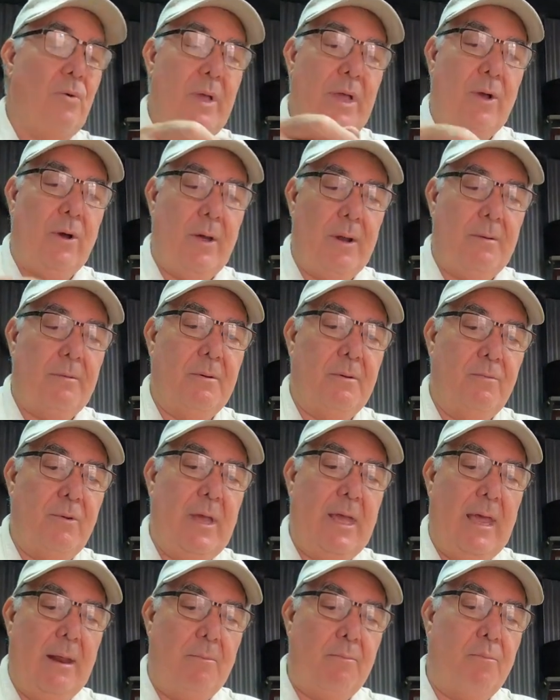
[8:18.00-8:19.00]
Well, we got
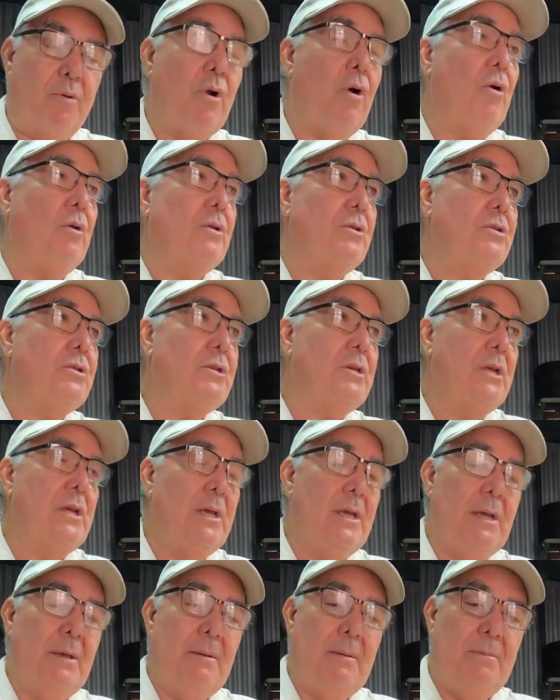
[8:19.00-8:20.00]
we get bronze.
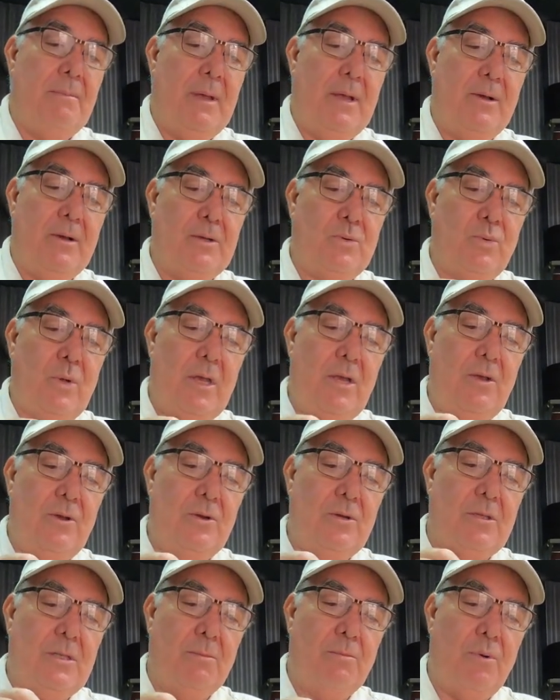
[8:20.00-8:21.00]
Yep. Because we
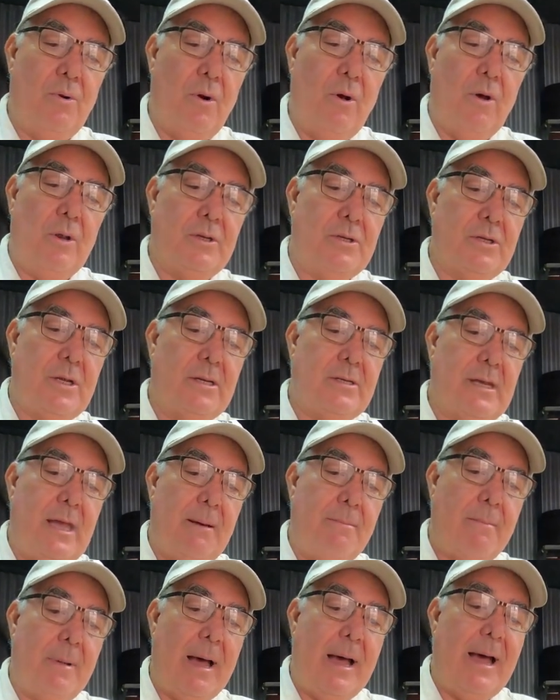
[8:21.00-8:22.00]
use the bronze as
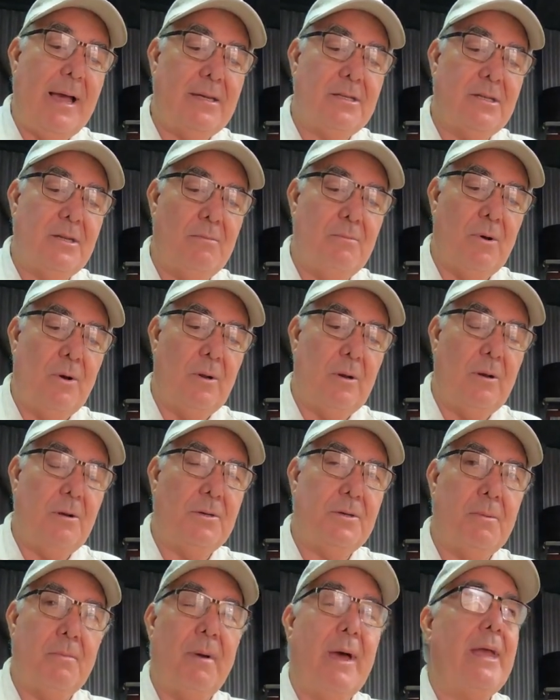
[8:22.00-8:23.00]
our master
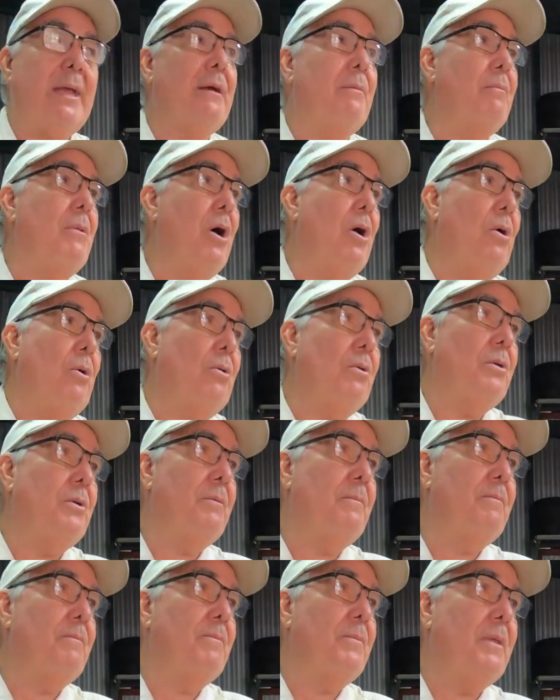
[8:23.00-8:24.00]
model to make a mould.
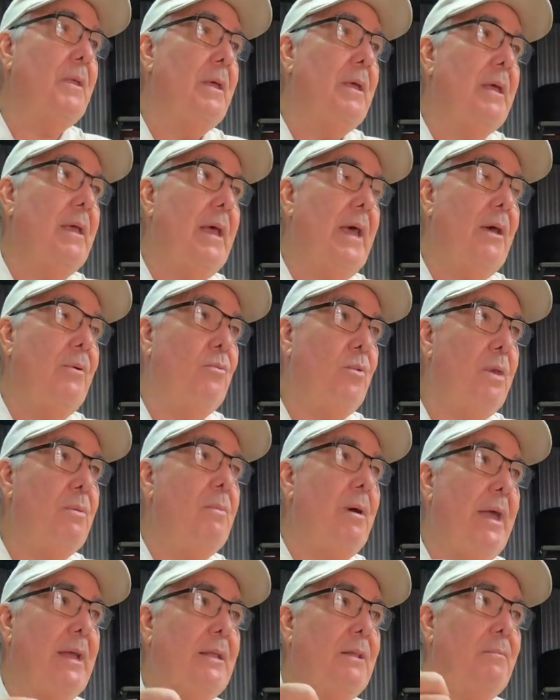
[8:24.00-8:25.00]
Yep. And
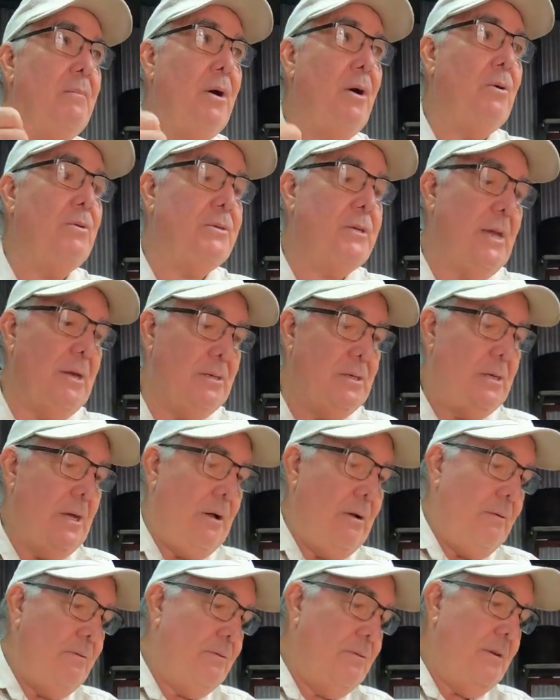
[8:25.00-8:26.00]
we make the moulds
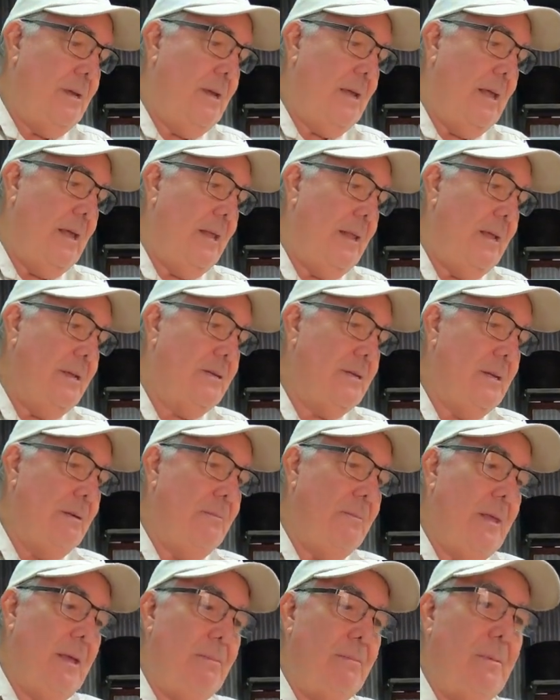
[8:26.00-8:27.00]
ourselves here. That's
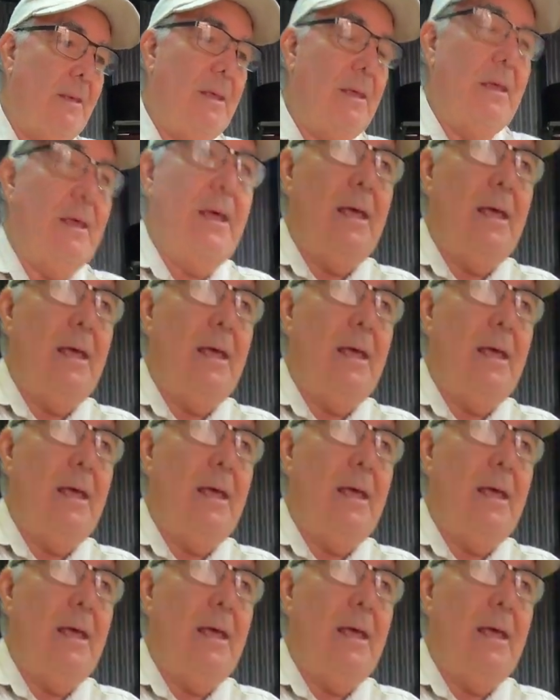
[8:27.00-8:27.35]
it.